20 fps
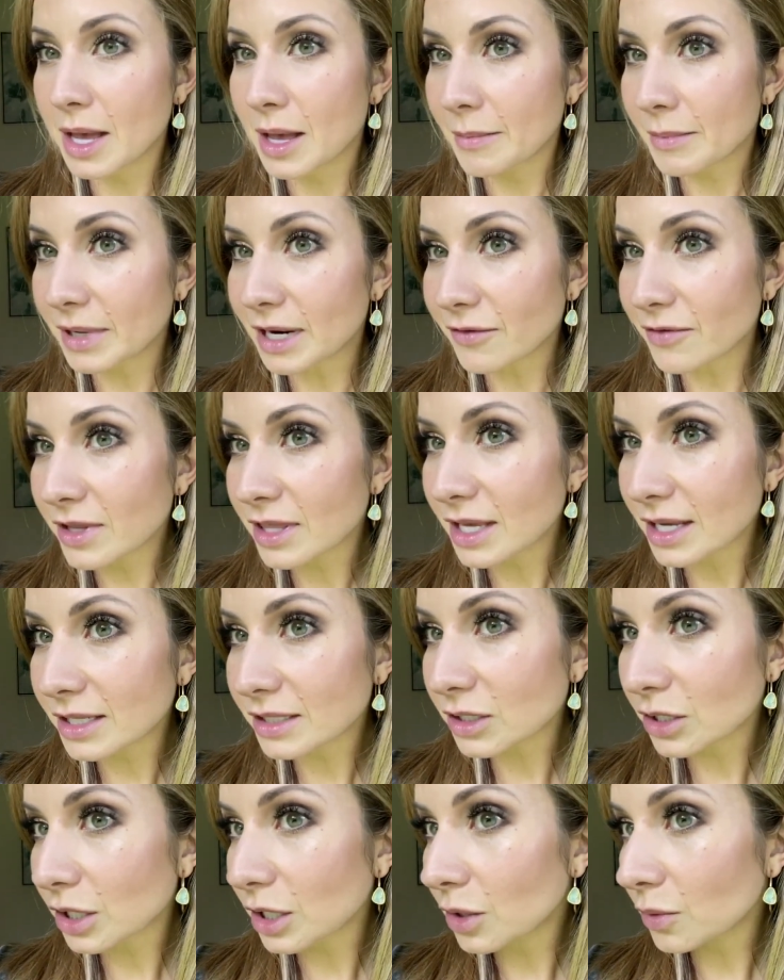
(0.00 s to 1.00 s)
But everything is
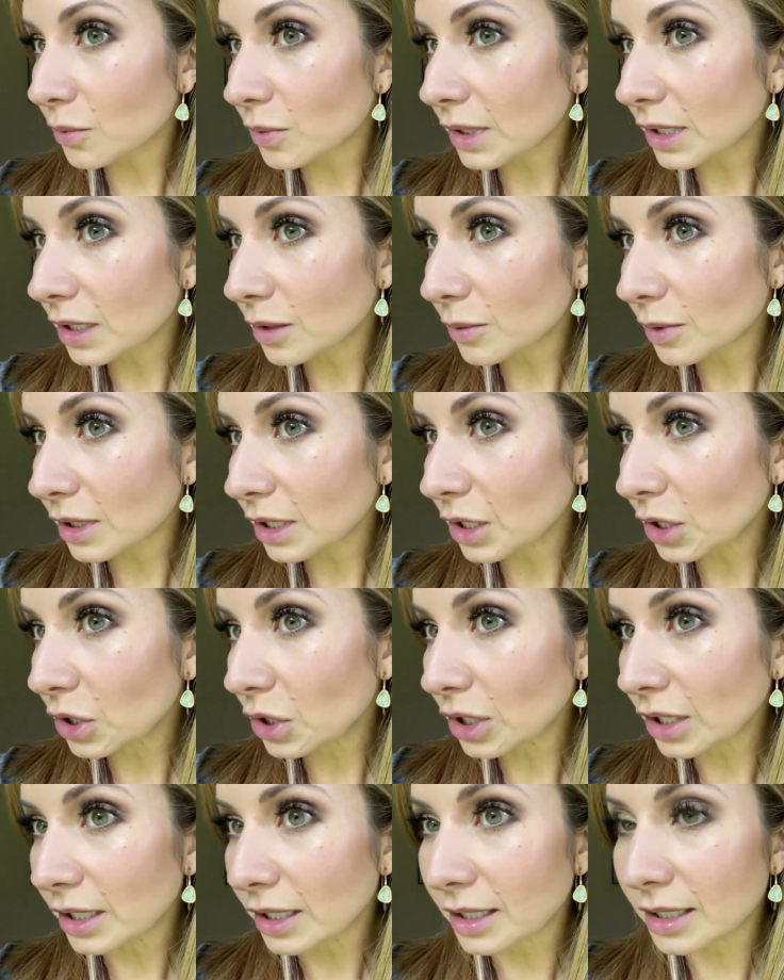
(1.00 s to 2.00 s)
looking really, really
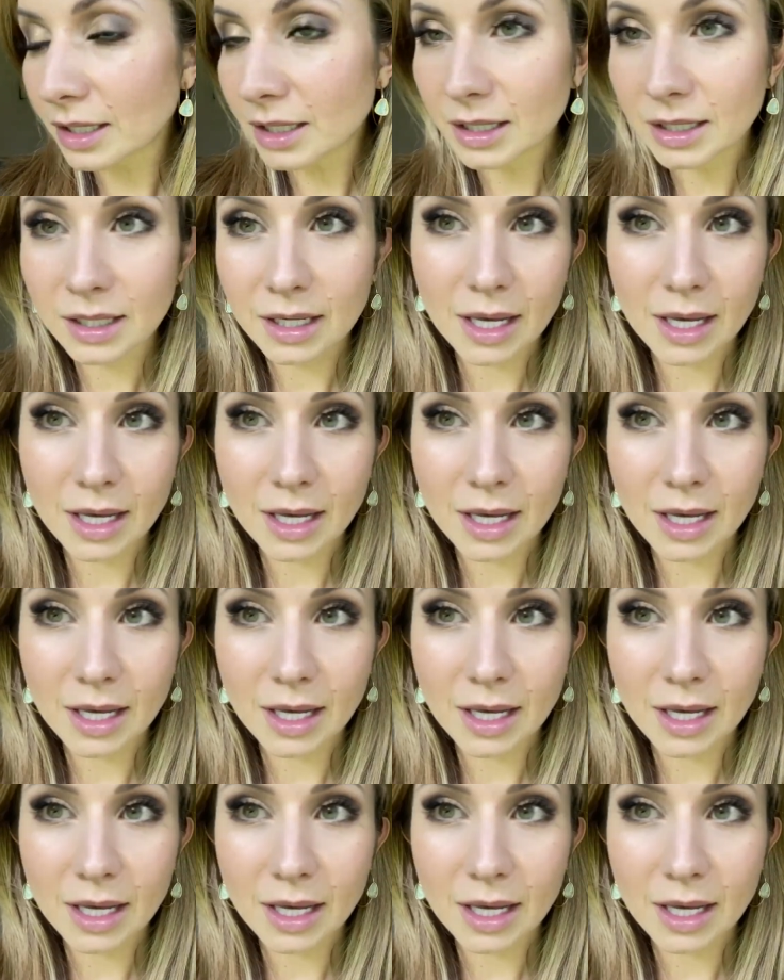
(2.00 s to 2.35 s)
good.